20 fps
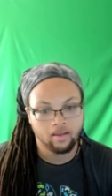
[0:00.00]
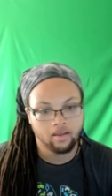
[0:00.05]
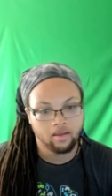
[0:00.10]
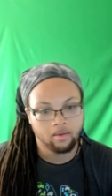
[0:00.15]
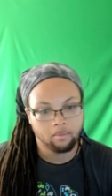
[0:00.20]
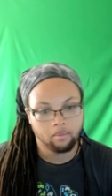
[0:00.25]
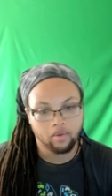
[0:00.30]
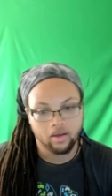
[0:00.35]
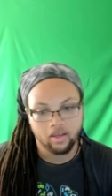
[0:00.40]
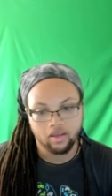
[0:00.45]

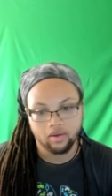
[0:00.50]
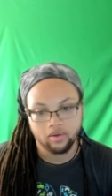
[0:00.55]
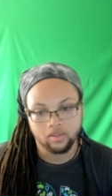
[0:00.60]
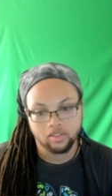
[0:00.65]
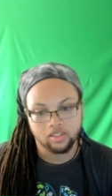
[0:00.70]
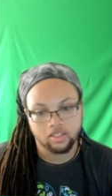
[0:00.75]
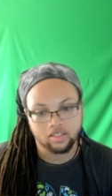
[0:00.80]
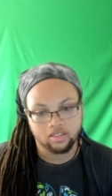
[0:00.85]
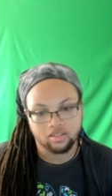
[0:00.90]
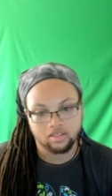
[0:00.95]
But it was
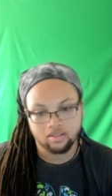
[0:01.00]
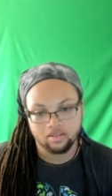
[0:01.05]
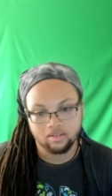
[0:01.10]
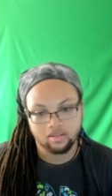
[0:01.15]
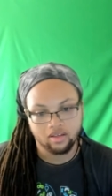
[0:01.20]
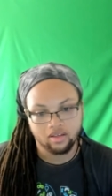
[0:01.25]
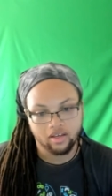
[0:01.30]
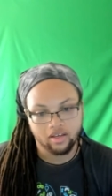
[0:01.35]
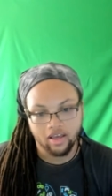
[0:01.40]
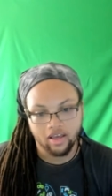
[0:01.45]
just
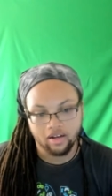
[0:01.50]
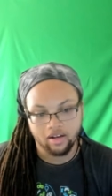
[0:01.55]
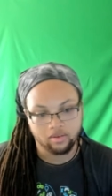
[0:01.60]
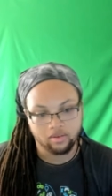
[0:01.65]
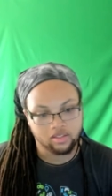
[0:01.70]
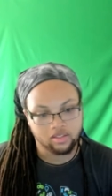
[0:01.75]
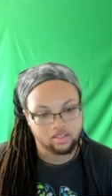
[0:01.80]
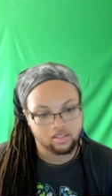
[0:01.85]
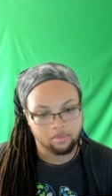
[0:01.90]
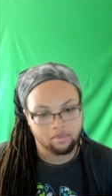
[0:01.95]

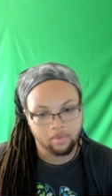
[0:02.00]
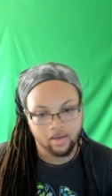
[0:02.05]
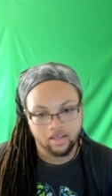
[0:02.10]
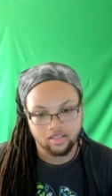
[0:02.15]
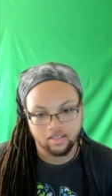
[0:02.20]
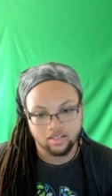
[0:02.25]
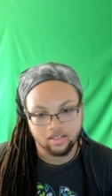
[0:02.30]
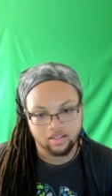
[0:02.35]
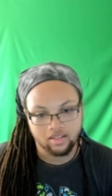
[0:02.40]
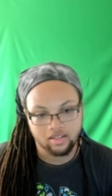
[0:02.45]

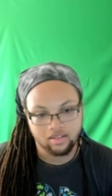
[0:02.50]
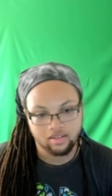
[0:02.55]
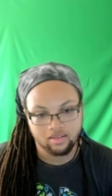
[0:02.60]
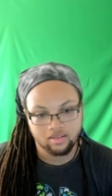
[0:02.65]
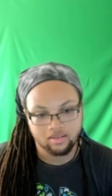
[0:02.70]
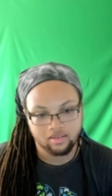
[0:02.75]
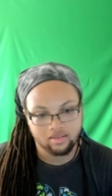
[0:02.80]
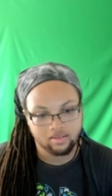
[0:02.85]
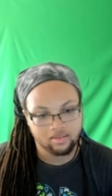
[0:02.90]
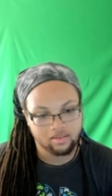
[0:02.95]
amazing.
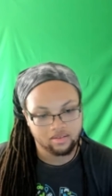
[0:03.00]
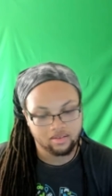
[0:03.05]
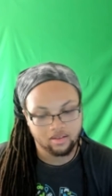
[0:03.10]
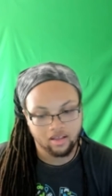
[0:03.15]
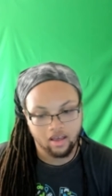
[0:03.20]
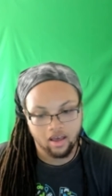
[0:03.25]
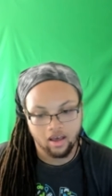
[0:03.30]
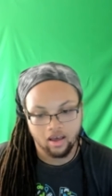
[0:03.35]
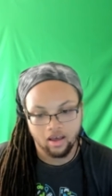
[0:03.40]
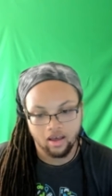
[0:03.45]

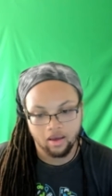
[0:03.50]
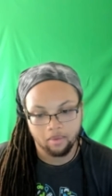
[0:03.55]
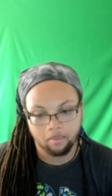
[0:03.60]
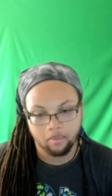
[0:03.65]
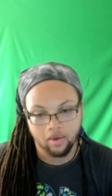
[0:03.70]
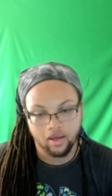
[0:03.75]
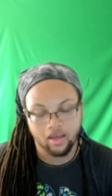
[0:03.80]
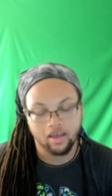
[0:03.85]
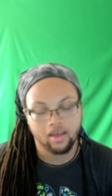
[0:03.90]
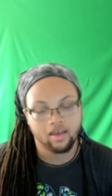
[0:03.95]

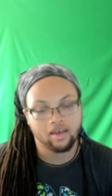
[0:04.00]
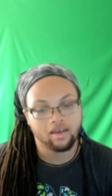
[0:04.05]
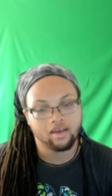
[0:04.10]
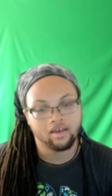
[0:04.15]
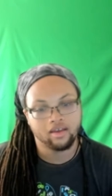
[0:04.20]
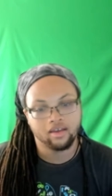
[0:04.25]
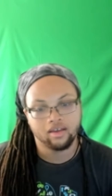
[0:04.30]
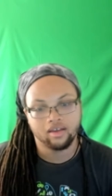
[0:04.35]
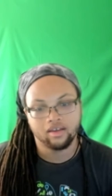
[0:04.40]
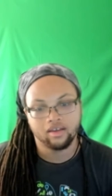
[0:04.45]
But
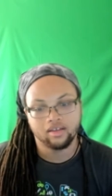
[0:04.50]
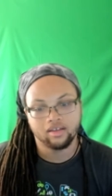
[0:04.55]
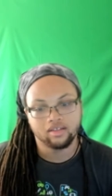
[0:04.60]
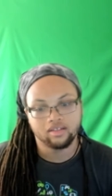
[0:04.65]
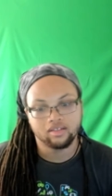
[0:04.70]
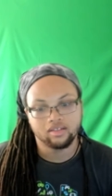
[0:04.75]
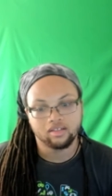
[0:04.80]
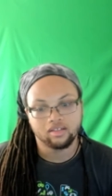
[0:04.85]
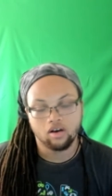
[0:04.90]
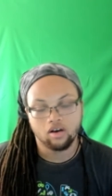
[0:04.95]

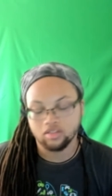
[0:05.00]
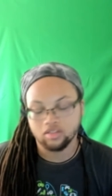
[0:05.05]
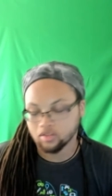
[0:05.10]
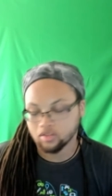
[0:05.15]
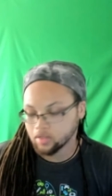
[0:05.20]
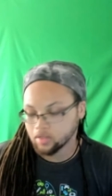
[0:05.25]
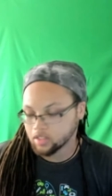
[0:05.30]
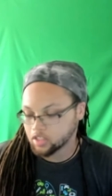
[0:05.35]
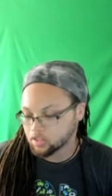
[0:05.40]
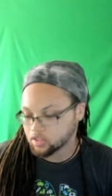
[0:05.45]
long
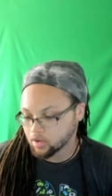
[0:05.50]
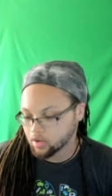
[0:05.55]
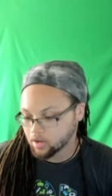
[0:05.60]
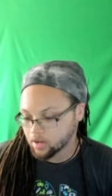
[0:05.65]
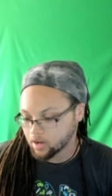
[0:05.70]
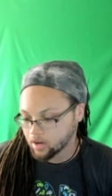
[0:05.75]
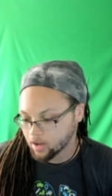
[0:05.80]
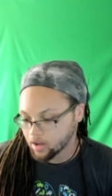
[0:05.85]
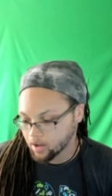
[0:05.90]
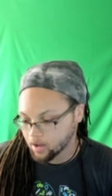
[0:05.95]
story
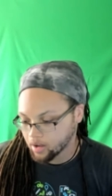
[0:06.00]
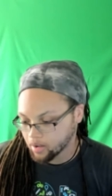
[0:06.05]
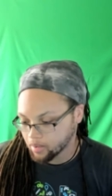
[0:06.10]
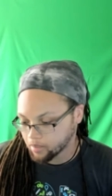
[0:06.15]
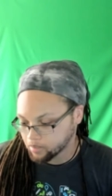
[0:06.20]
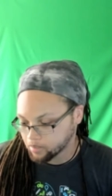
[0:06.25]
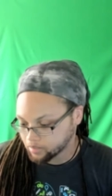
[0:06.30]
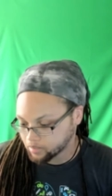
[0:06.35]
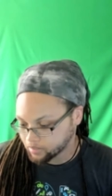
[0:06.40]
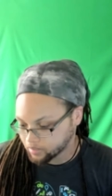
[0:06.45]
short,
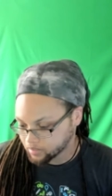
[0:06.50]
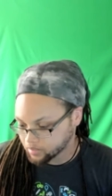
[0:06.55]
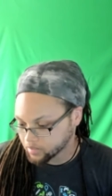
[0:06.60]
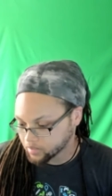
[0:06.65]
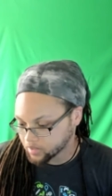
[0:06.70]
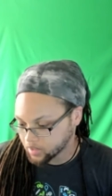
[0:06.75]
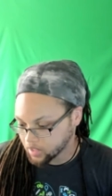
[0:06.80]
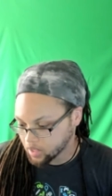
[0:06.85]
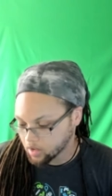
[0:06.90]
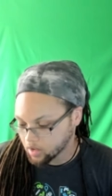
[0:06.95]

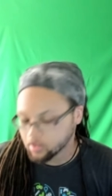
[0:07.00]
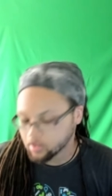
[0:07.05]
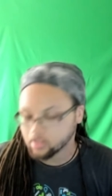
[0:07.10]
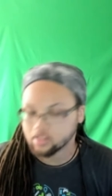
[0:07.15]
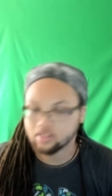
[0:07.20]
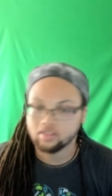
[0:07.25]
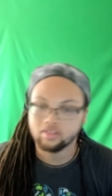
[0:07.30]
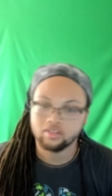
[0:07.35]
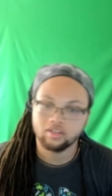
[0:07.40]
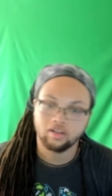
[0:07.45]

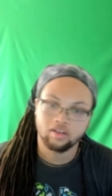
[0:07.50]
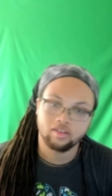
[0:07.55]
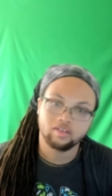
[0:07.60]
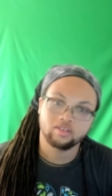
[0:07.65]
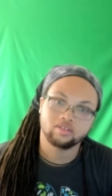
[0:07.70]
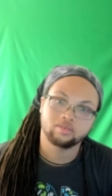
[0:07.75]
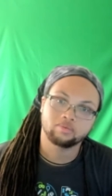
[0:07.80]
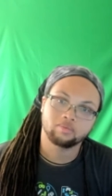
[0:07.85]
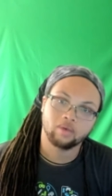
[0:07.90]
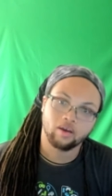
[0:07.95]

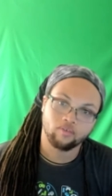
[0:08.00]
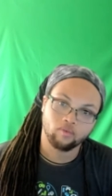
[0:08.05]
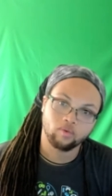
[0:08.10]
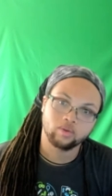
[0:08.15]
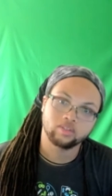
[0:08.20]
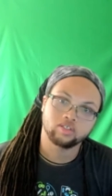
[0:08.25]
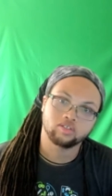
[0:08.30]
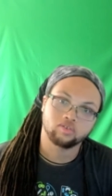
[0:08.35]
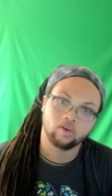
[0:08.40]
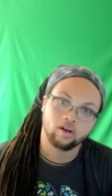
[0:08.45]
there's
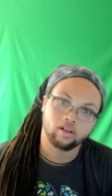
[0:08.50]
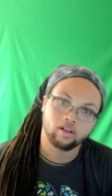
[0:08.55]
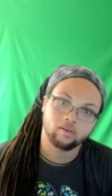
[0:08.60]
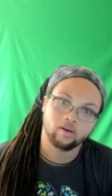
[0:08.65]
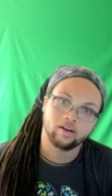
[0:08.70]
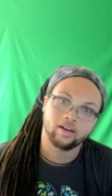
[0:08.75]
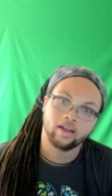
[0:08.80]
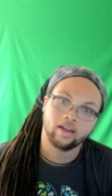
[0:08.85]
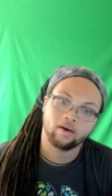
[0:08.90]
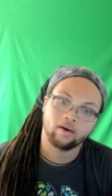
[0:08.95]
everyone's struggling
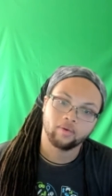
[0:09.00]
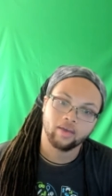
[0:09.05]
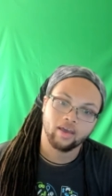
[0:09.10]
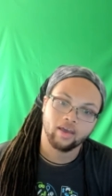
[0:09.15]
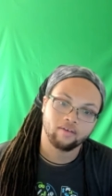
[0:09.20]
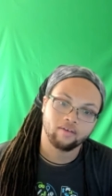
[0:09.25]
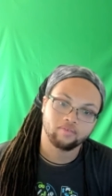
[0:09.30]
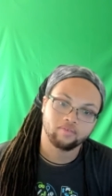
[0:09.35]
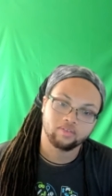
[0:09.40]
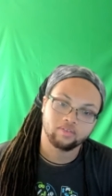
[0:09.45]
right now. We
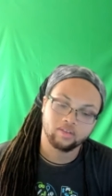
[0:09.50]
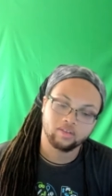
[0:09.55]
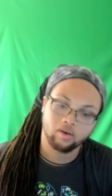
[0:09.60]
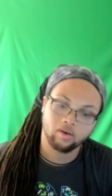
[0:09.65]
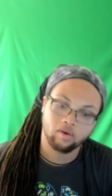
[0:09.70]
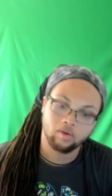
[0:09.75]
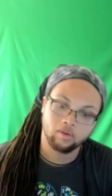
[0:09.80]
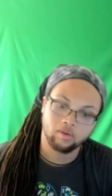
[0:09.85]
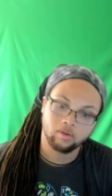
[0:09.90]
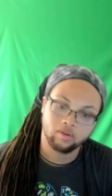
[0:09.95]
have the
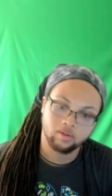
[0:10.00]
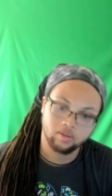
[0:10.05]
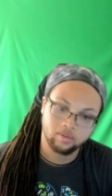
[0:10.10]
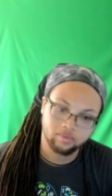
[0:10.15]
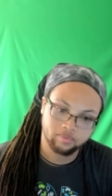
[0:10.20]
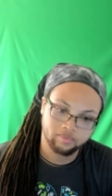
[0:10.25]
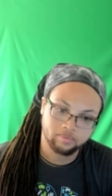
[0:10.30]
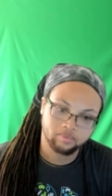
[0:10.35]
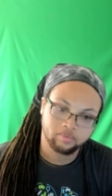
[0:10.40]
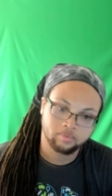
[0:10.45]

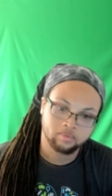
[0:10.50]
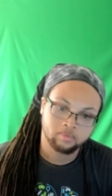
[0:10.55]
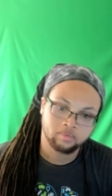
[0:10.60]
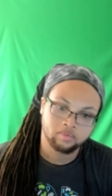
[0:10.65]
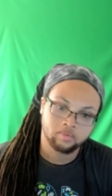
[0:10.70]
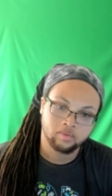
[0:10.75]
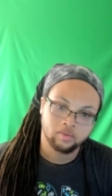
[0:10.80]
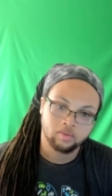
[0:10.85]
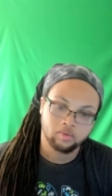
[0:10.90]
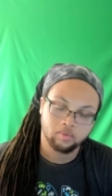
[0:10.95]

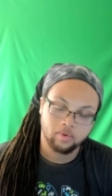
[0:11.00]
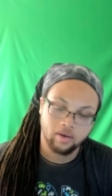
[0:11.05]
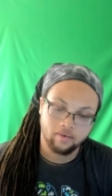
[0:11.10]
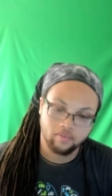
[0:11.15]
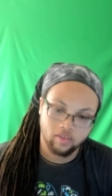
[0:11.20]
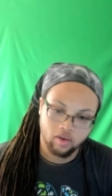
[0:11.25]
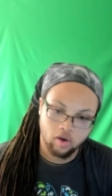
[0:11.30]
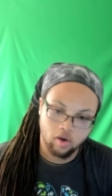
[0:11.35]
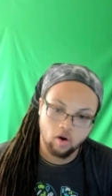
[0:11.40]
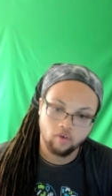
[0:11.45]

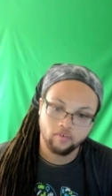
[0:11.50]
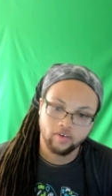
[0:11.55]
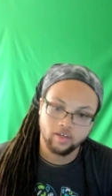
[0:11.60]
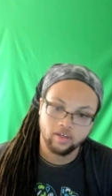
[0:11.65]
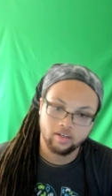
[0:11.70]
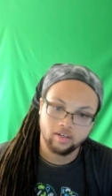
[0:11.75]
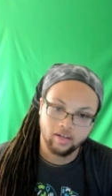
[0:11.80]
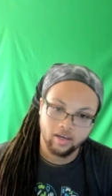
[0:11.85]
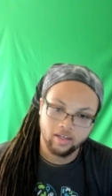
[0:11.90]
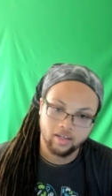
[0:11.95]

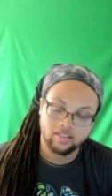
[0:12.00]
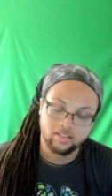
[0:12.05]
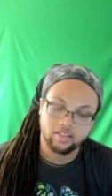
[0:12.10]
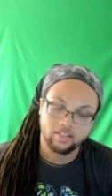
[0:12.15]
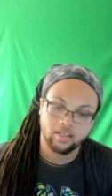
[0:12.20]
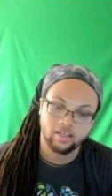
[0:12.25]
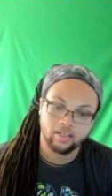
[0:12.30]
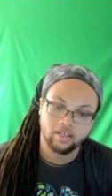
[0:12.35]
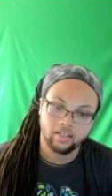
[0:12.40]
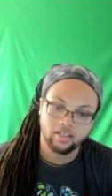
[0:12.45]

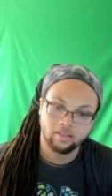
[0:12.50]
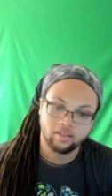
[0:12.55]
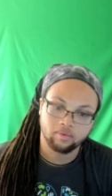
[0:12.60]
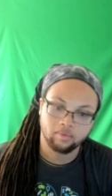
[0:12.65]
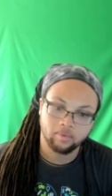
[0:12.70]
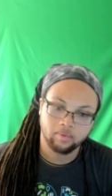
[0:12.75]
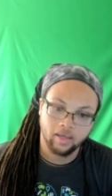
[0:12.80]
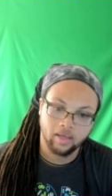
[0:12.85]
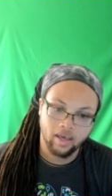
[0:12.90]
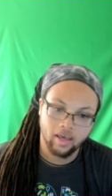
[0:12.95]
COVID-19.
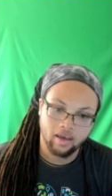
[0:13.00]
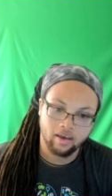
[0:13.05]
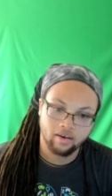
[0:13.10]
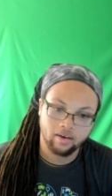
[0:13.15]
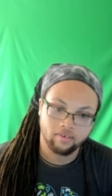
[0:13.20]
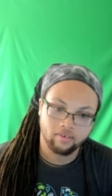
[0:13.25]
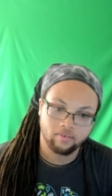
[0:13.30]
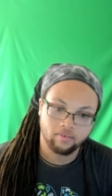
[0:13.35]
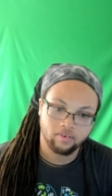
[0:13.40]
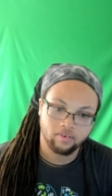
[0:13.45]
We have